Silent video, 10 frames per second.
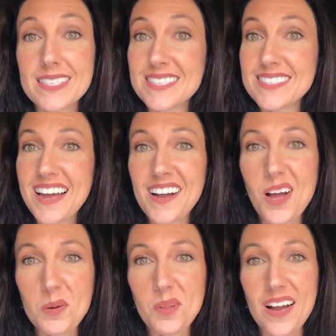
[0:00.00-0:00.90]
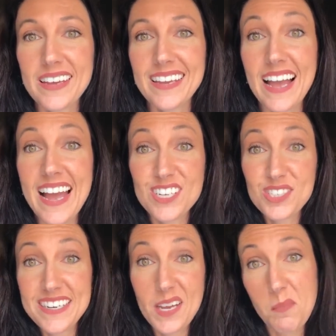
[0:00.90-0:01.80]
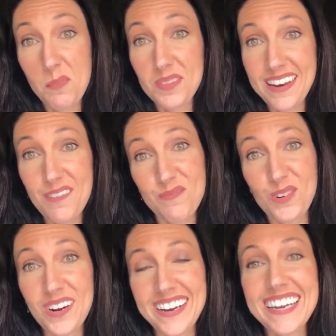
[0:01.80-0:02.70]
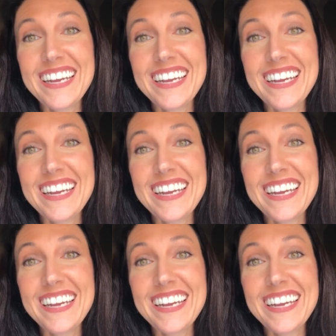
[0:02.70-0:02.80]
This is not color blocking. I actually need to come up with a name for it.